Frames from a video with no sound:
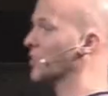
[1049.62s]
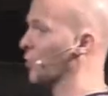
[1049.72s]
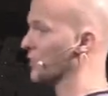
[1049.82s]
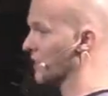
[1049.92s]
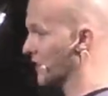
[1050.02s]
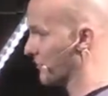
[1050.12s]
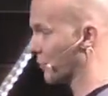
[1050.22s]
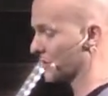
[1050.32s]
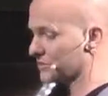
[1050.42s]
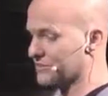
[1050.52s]
your
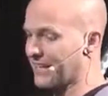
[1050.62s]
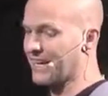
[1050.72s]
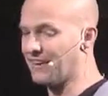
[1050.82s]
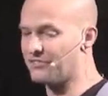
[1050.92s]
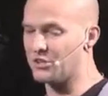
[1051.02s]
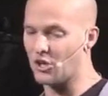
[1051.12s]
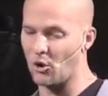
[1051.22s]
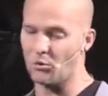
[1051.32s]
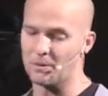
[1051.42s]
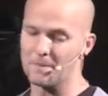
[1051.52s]
deliverance if you
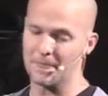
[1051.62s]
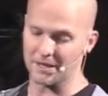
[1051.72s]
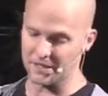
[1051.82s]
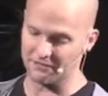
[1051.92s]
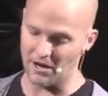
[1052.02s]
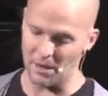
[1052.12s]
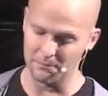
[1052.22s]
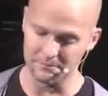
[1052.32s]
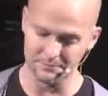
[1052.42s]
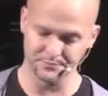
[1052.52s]
don't give up.
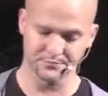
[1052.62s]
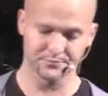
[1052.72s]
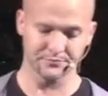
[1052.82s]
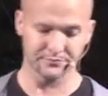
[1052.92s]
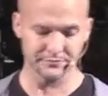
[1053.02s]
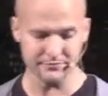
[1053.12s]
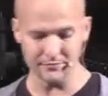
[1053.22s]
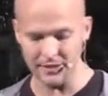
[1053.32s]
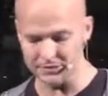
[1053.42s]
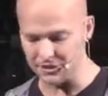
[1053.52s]

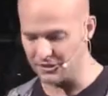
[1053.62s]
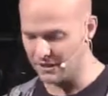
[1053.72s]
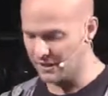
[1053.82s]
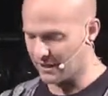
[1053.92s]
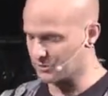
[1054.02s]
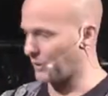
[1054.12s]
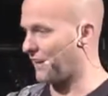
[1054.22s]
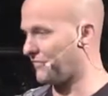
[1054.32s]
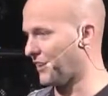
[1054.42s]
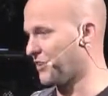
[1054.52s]
See, here's what I
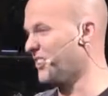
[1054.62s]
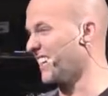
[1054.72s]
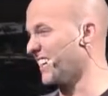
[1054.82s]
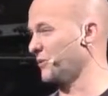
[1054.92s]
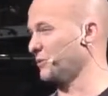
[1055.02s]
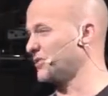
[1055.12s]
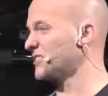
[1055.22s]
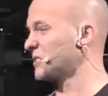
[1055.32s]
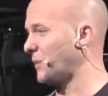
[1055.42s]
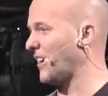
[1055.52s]
found. You can get through
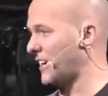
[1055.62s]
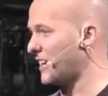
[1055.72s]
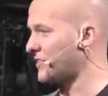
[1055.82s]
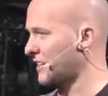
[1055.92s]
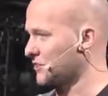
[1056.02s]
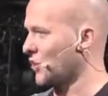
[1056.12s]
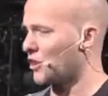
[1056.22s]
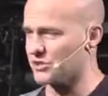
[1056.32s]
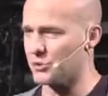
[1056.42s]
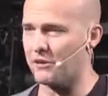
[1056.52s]
just about anything as
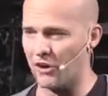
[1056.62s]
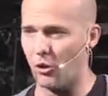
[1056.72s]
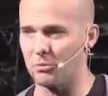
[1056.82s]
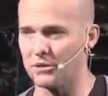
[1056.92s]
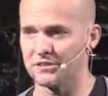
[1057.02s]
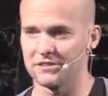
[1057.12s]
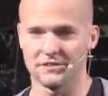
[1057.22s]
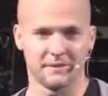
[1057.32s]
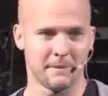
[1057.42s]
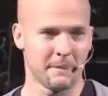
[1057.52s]
long as you have hope.
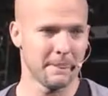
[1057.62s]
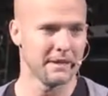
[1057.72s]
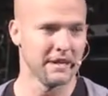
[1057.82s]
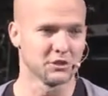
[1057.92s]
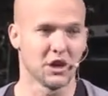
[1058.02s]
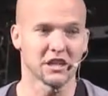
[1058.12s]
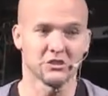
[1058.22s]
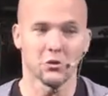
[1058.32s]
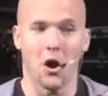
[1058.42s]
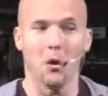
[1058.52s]
As long as
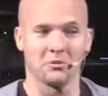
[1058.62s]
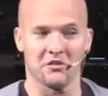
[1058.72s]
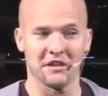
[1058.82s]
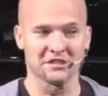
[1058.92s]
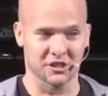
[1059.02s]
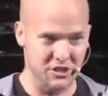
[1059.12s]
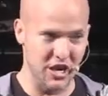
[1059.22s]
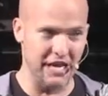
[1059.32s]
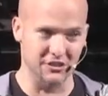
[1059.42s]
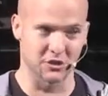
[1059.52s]
you hope that things can
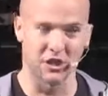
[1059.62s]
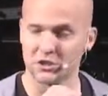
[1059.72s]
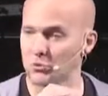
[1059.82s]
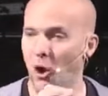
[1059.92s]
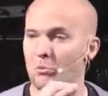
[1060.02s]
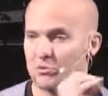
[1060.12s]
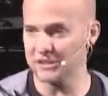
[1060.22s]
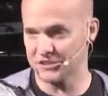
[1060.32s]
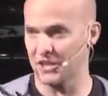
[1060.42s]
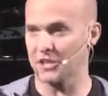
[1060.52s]
change, as long as you hope
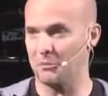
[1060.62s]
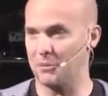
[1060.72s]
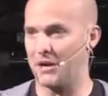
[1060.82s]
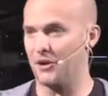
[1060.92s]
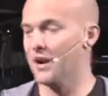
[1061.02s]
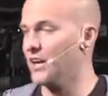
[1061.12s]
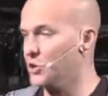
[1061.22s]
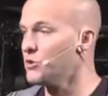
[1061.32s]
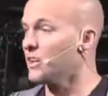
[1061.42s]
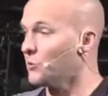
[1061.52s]
things can get better,
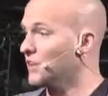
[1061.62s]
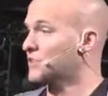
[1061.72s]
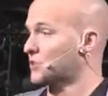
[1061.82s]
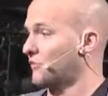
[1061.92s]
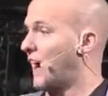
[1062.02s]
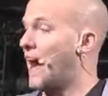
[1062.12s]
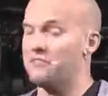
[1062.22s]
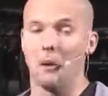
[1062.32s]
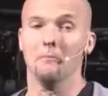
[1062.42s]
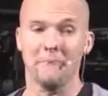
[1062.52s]
you can really survive
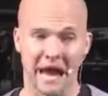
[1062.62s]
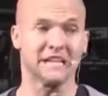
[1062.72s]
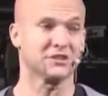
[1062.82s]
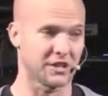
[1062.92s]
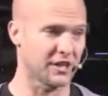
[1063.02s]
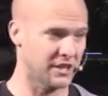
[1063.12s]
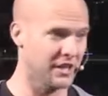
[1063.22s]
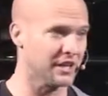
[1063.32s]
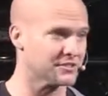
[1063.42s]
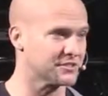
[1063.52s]
amazing
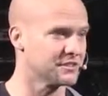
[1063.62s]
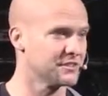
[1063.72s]
things.